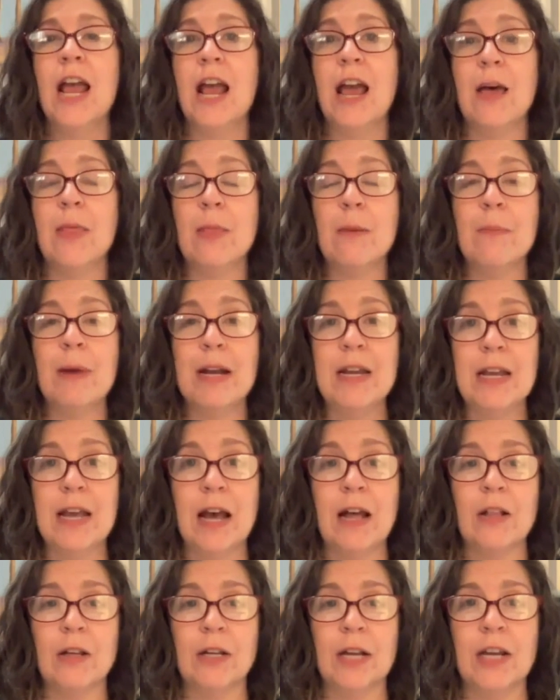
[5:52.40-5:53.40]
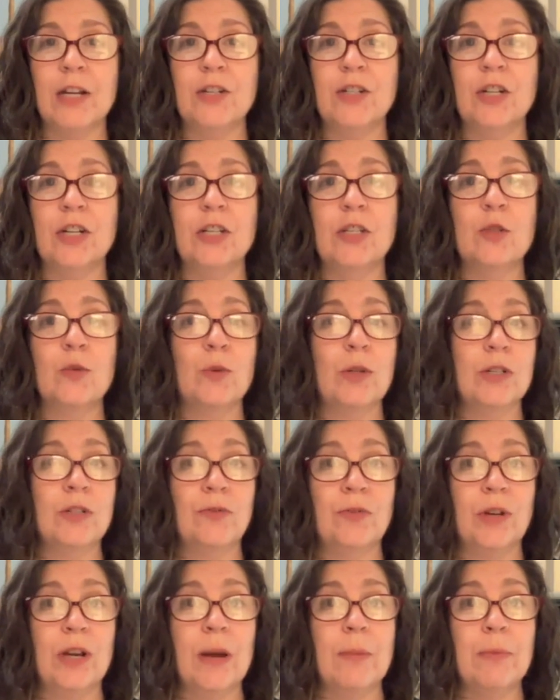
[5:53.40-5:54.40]
and the money allocations, which
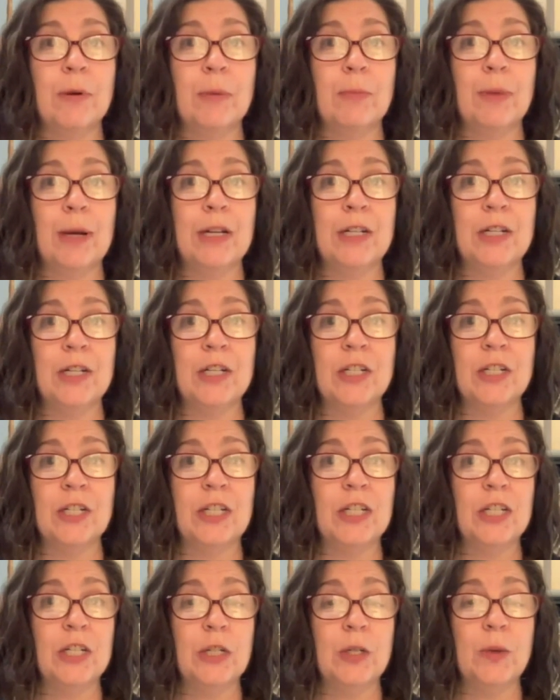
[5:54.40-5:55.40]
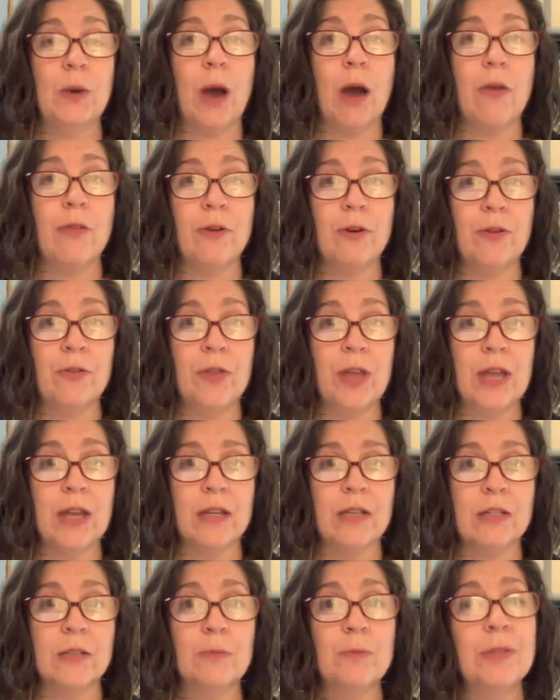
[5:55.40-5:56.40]
free up your budget to do other
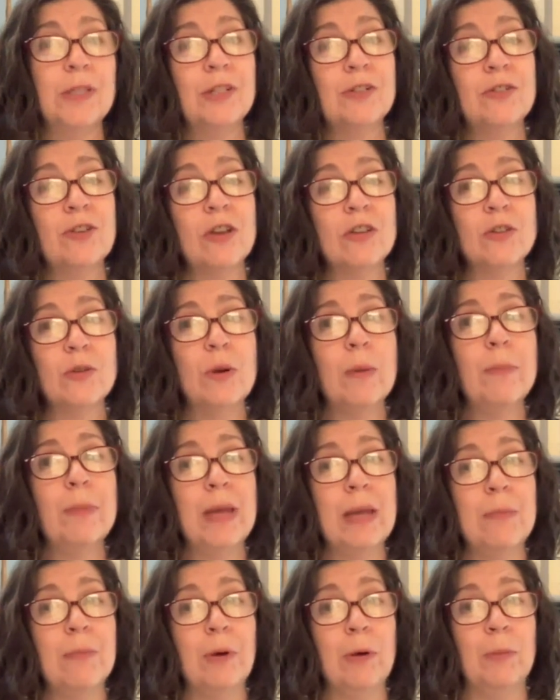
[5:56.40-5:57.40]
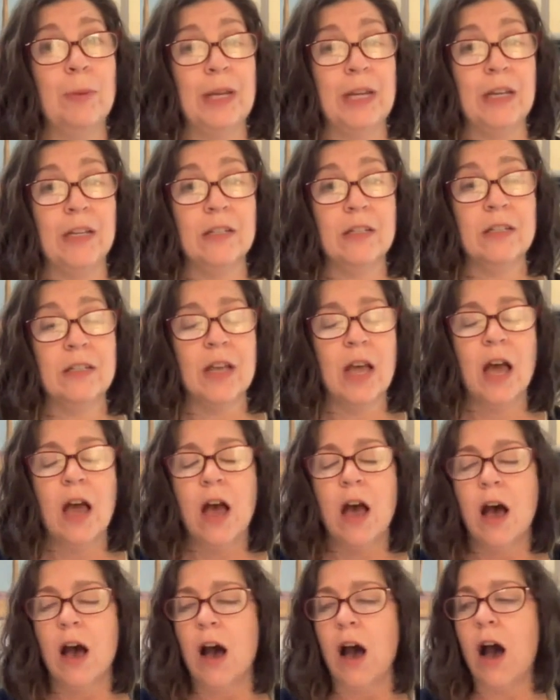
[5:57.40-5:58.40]
things. But there's also a people piece.
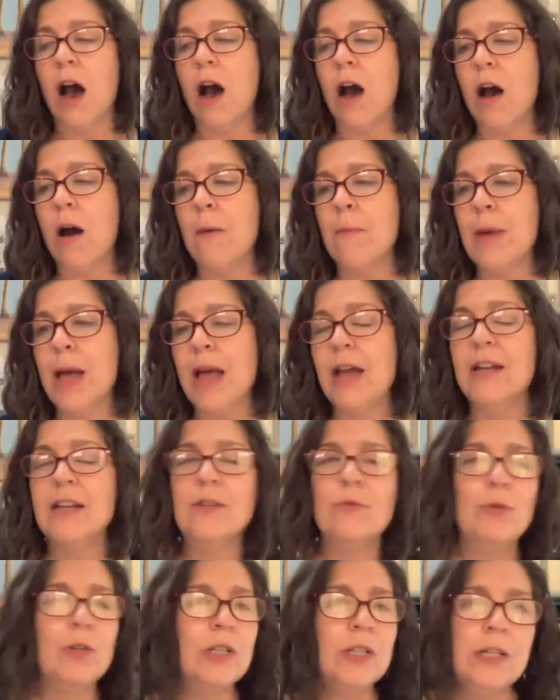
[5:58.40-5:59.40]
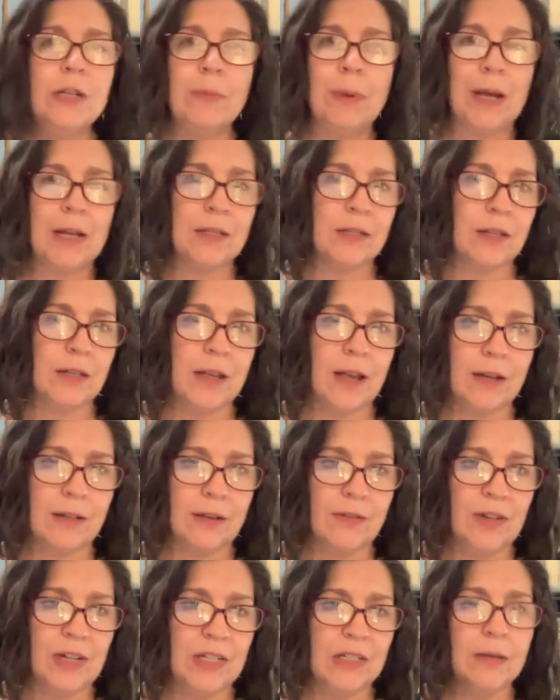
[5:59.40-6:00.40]
And it really depends on the
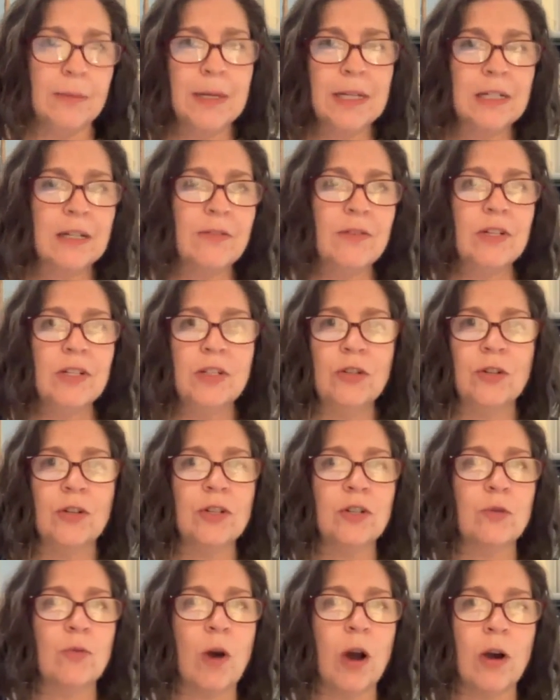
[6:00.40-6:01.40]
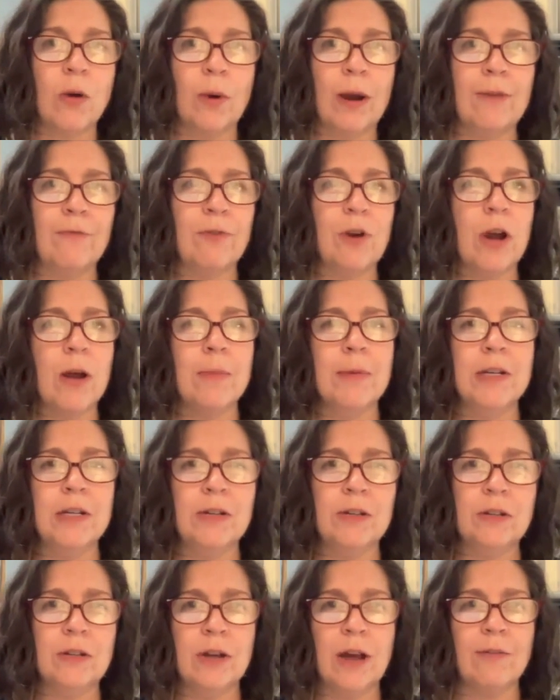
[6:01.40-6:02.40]
activity. Some activities you can just walk away from and you
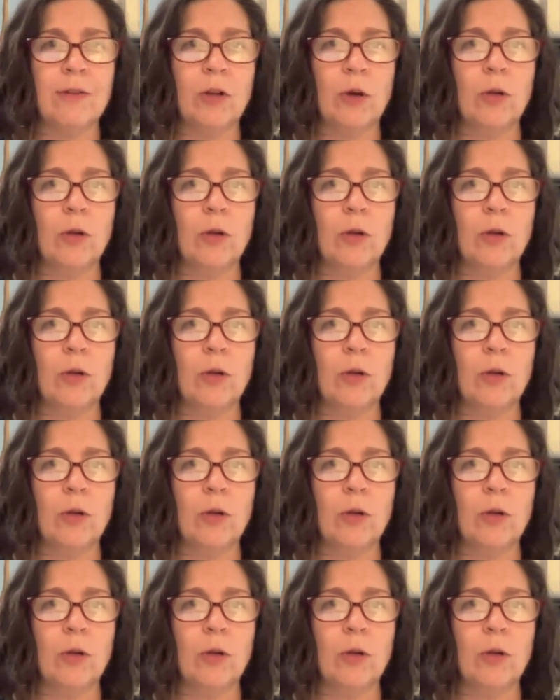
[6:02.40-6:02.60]
didn't have a